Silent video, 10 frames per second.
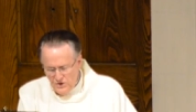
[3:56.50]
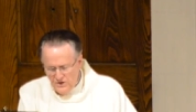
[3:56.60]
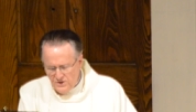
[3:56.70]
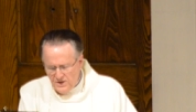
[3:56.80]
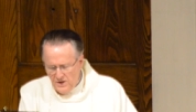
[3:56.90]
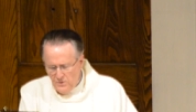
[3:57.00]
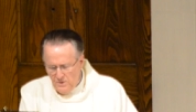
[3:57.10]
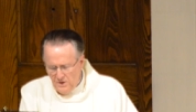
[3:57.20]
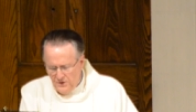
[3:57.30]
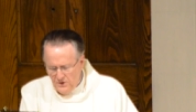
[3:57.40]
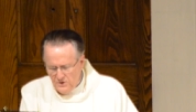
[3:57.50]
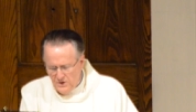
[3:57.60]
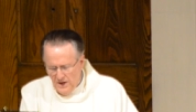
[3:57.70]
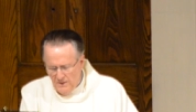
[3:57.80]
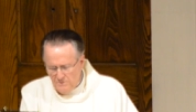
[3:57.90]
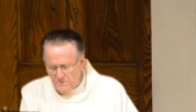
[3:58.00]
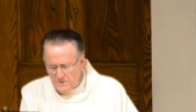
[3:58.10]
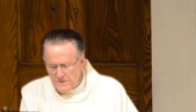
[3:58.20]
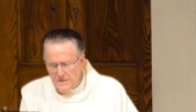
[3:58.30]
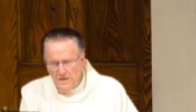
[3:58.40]
Jesus said to him the third time,
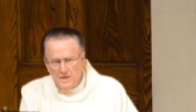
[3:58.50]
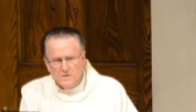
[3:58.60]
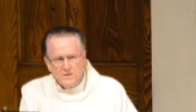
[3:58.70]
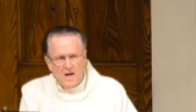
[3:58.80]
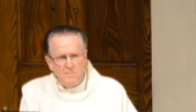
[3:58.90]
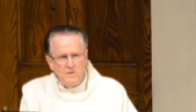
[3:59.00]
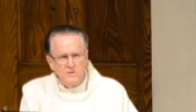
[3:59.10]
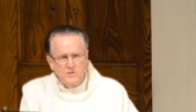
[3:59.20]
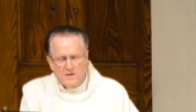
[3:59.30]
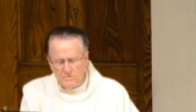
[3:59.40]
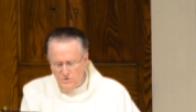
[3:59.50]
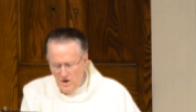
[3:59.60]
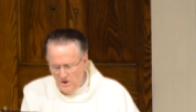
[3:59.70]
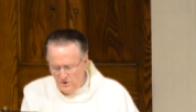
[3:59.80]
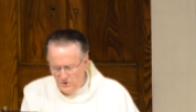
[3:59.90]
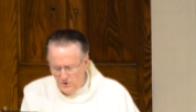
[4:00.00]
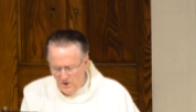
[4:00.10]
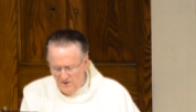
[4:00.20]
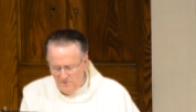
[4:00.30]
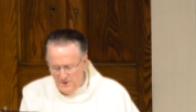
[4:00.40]
Simon, son of John, do you
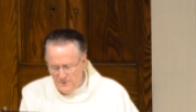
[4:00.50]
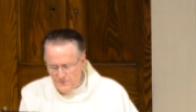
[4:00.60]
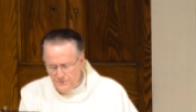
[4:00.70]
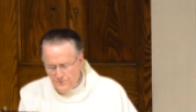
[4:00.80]
love me?